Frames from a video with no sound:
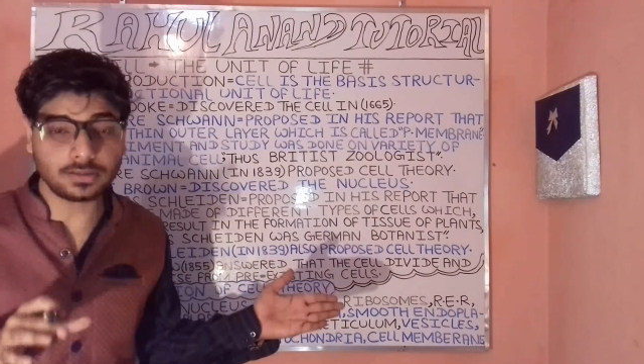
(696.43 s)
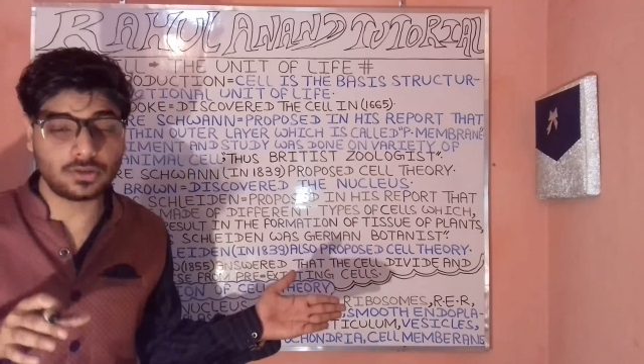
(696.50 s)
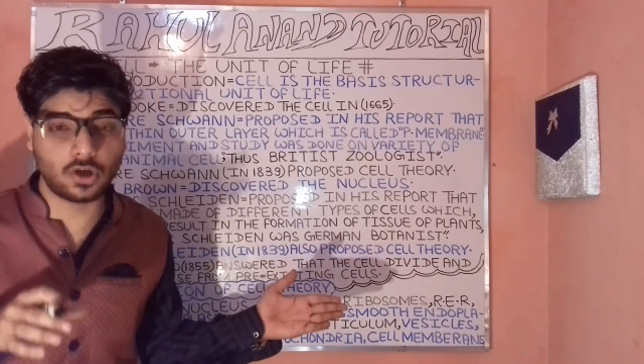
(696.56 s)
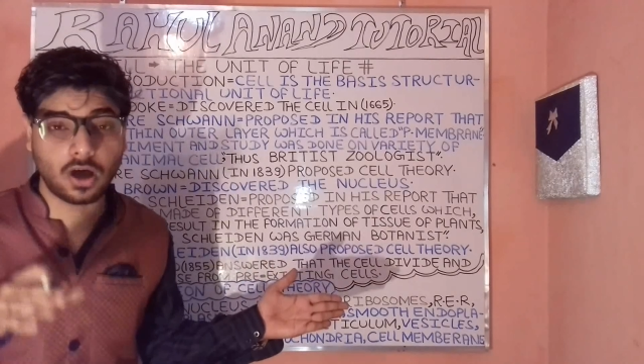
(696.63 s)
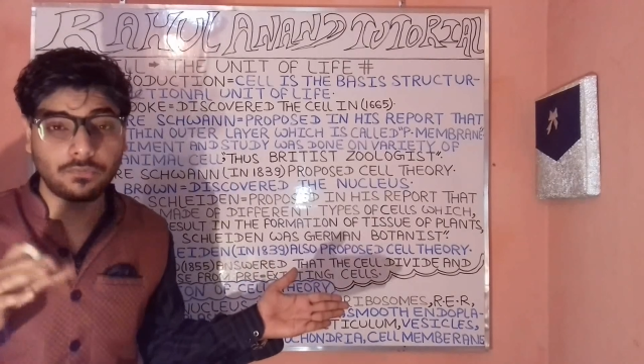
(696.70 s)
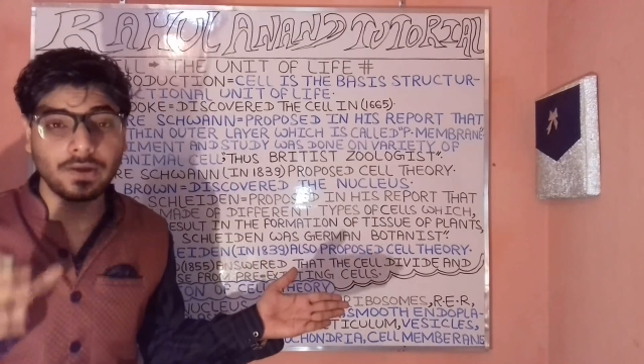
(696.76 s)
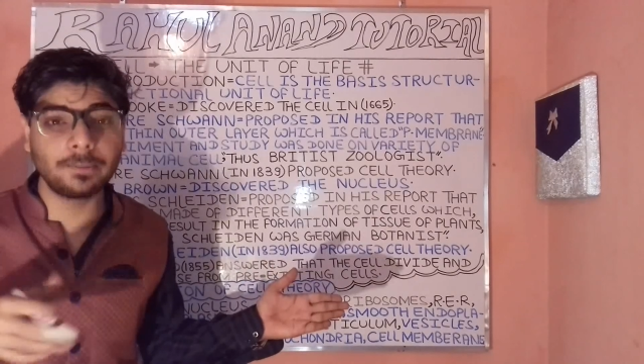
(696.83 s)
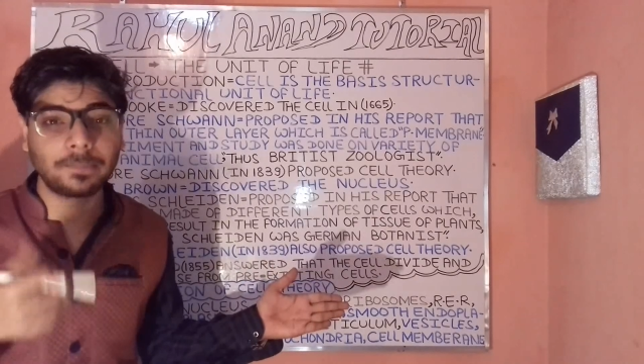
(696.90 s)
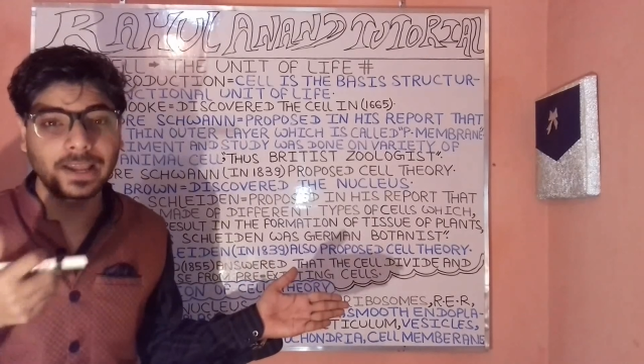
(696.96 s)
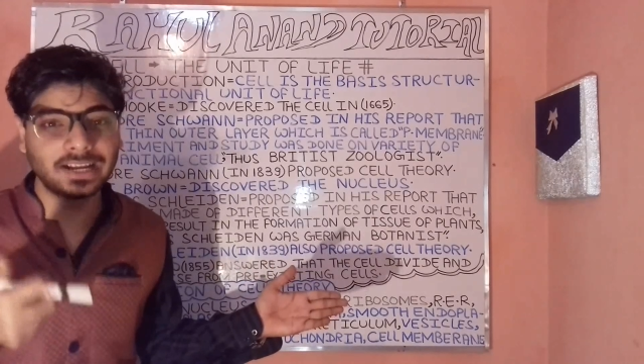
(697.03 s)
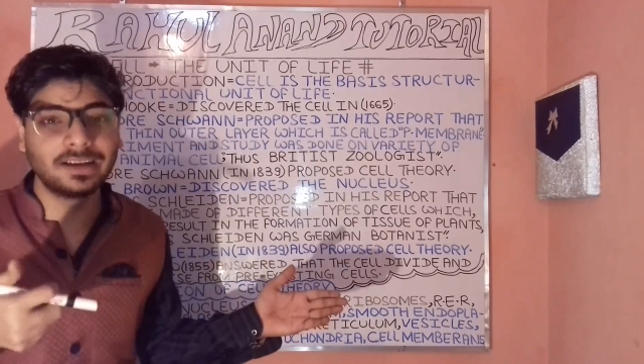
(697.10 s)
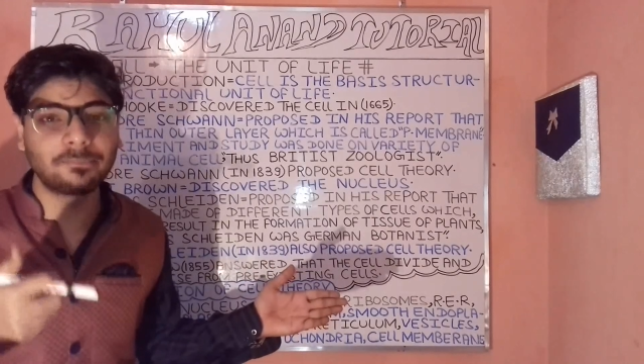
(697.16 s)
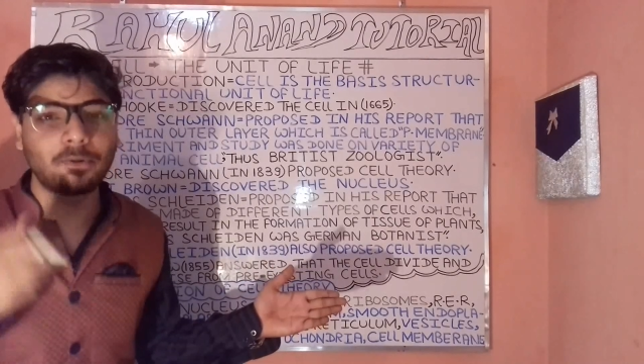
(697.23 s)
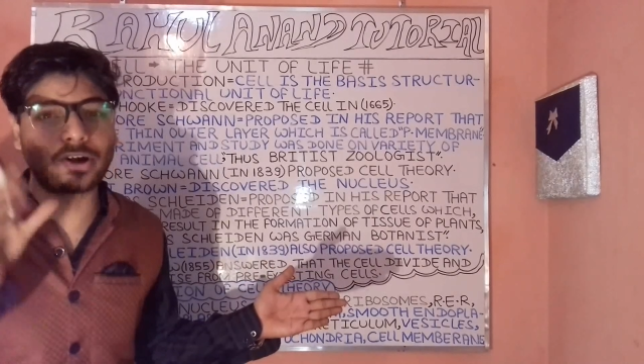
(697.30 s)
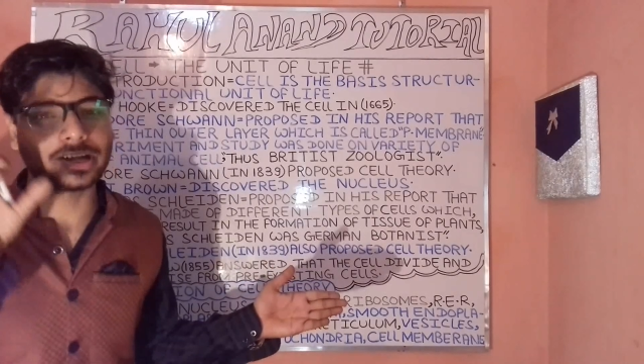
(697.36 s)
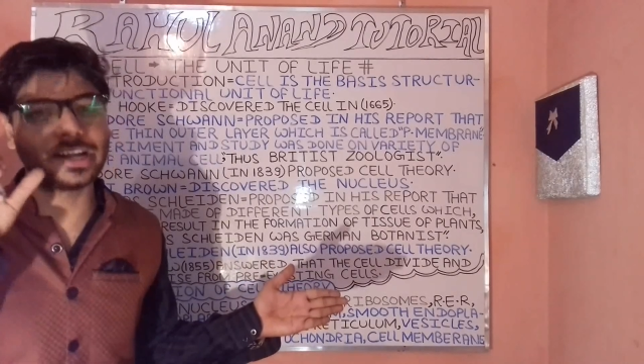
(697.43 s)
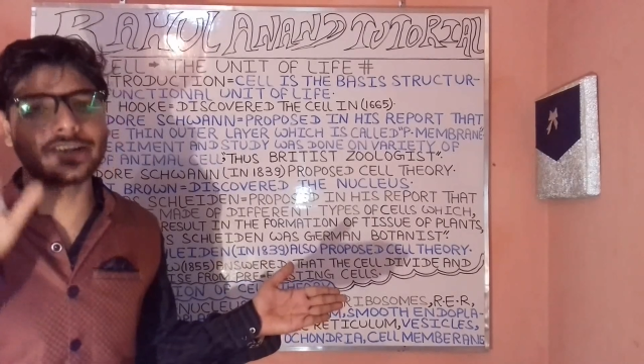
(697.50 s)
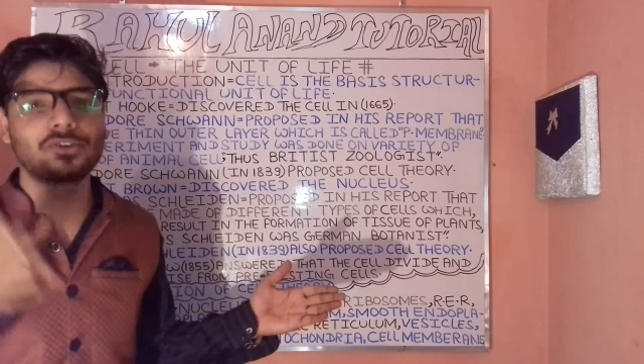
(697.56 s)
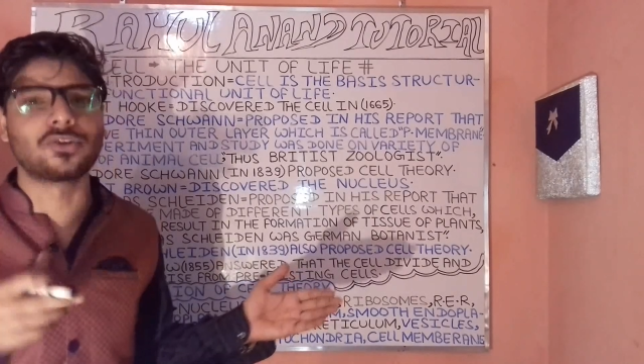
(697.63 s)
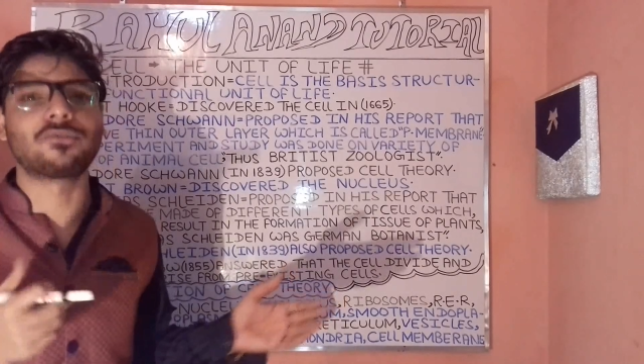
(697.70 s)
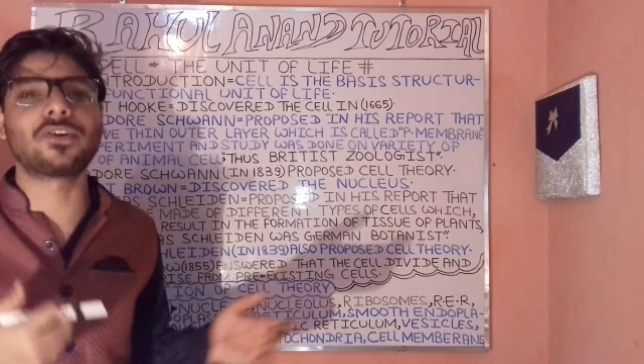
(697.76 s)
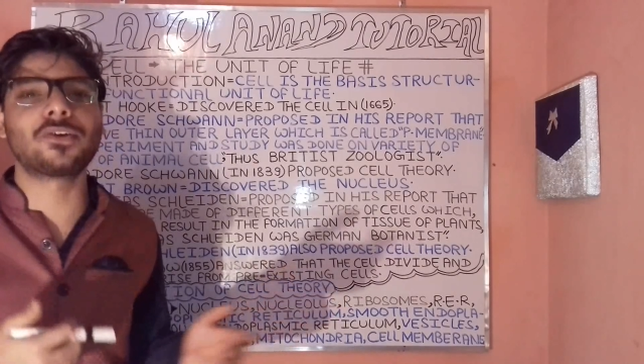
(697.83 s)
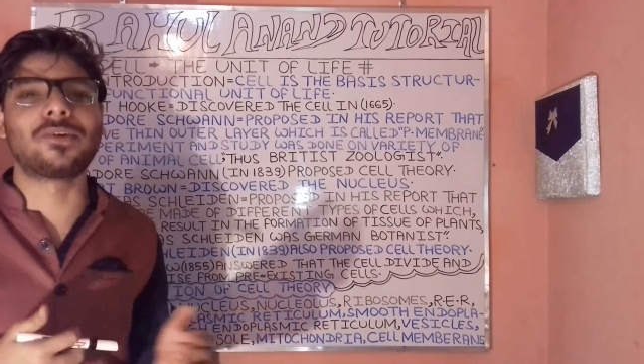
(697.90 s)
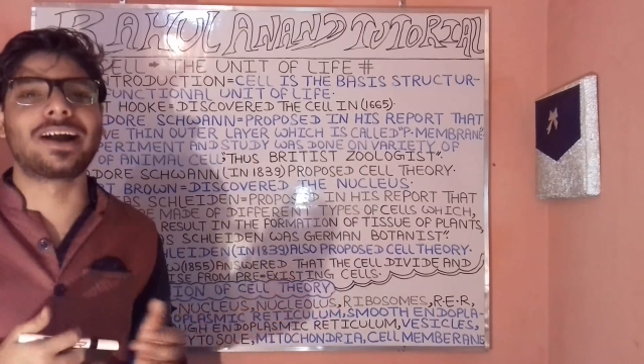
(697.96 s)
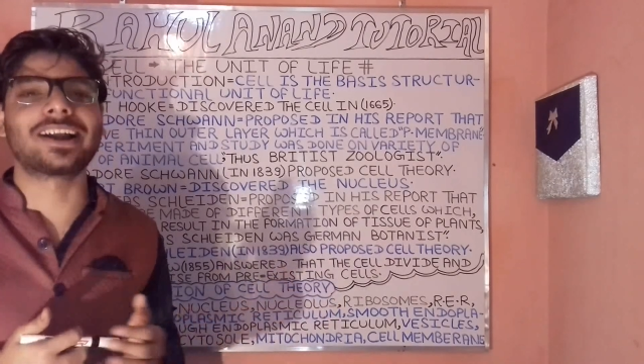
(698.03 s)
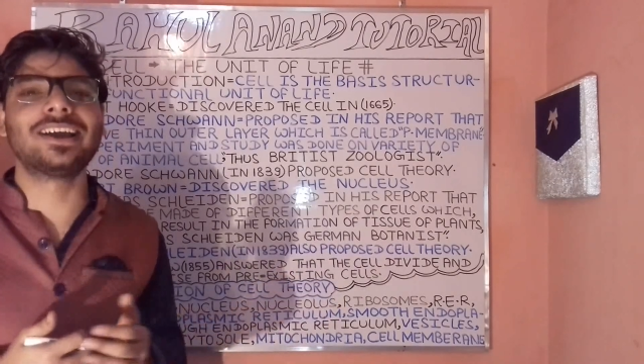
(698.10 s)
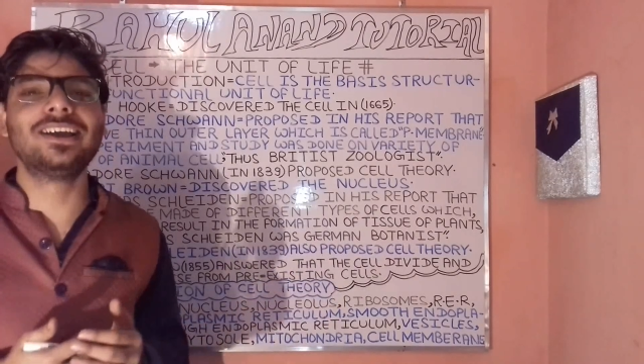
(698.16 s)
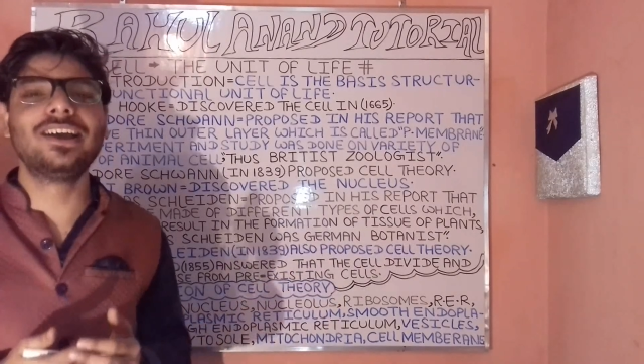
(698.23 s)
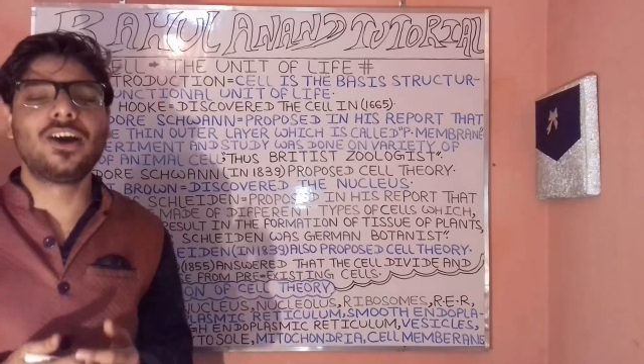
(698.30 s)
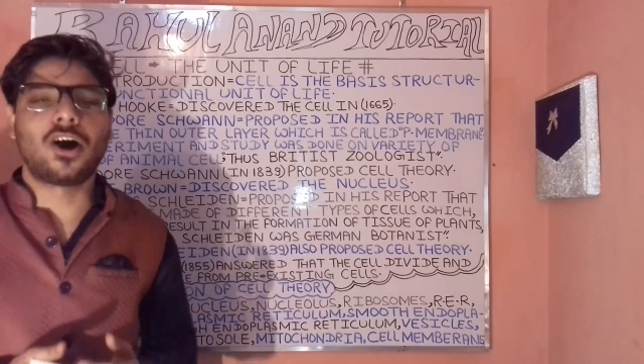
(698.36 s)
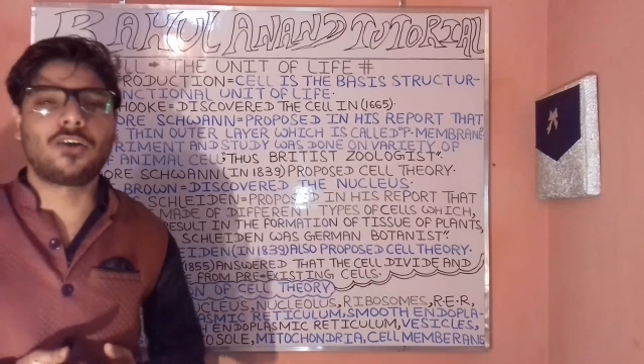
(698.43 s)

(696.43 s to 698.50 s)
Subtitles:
Often playing important role for what?